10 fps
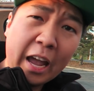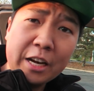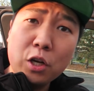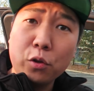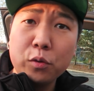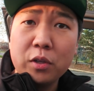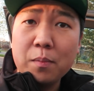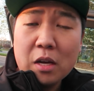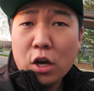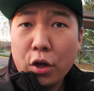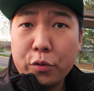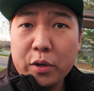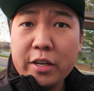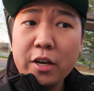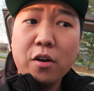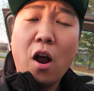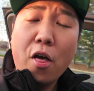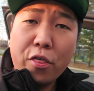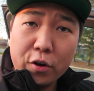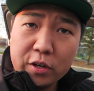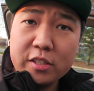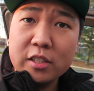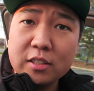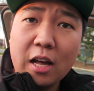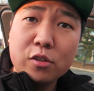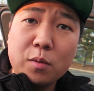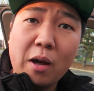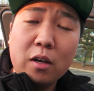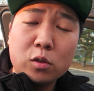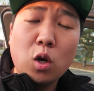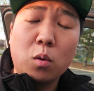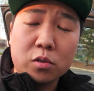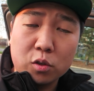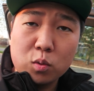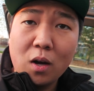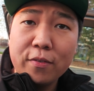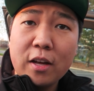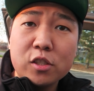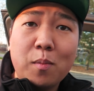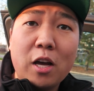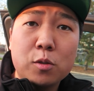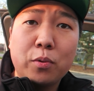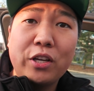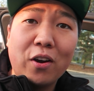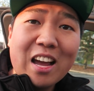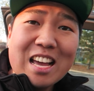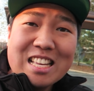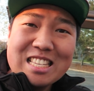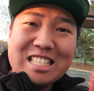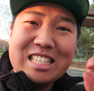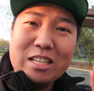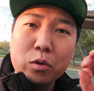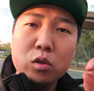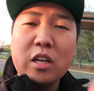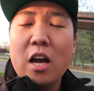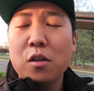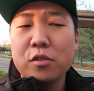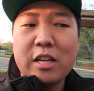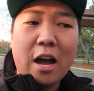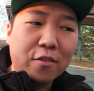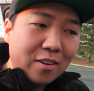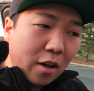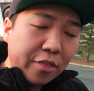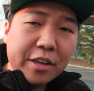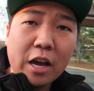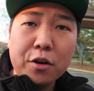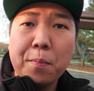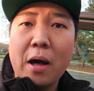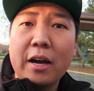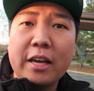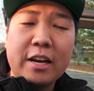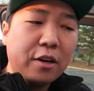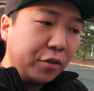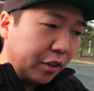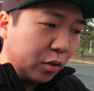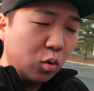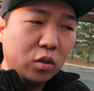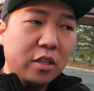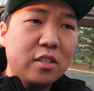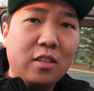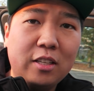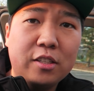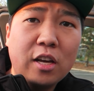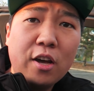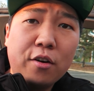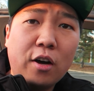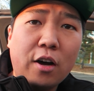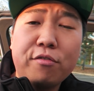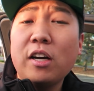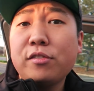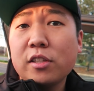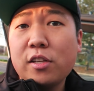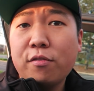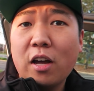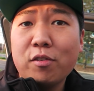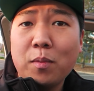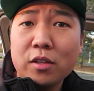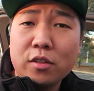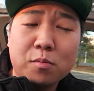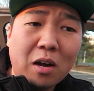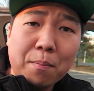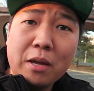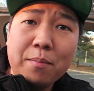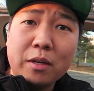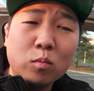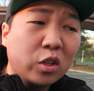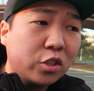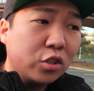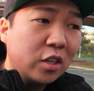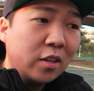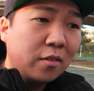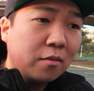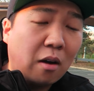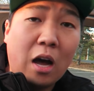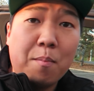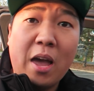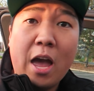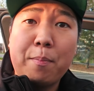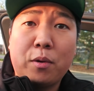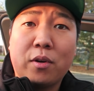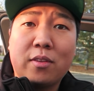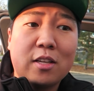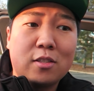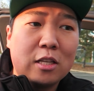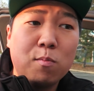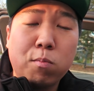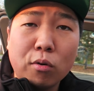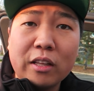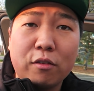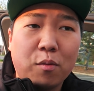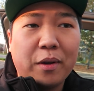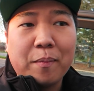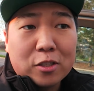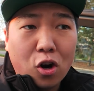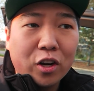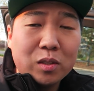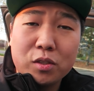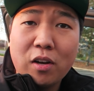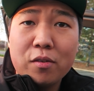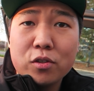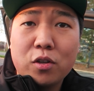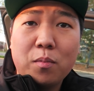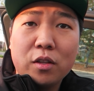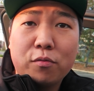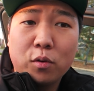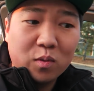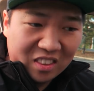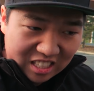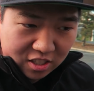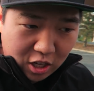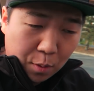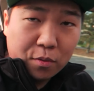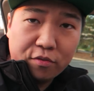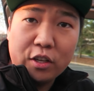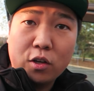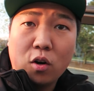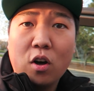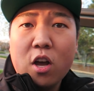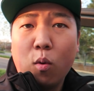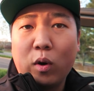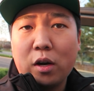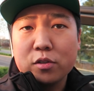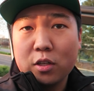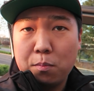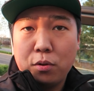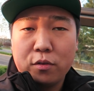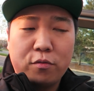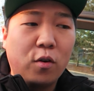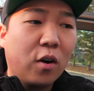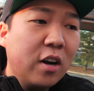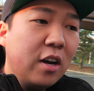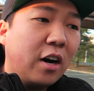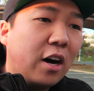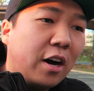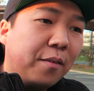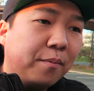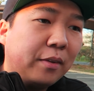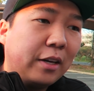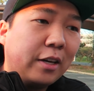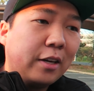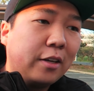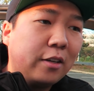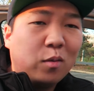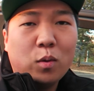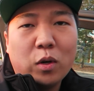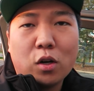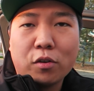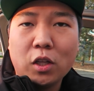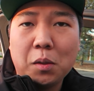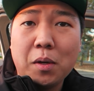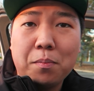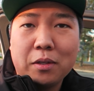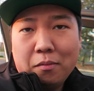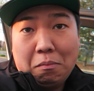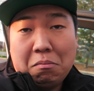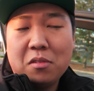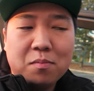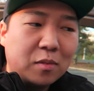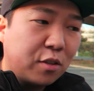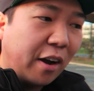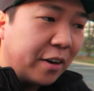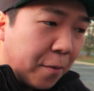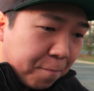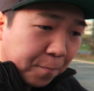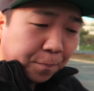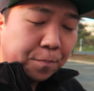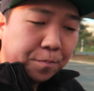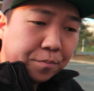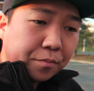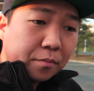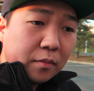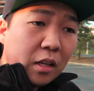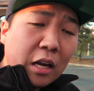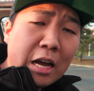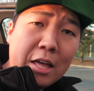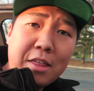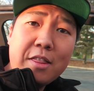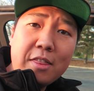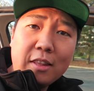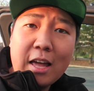and go through them. 3-year, 36,000 miles total, so 12,000 miles per year. $0 down, nothing out of pocket, everything rolled into the lease. $565 a month is my payment, which I'm happy with. That's brilliant for me. And my target was $500 a month for this type of vehicle, what I was going to put for, and it went over a little bit, but that's fine. And then the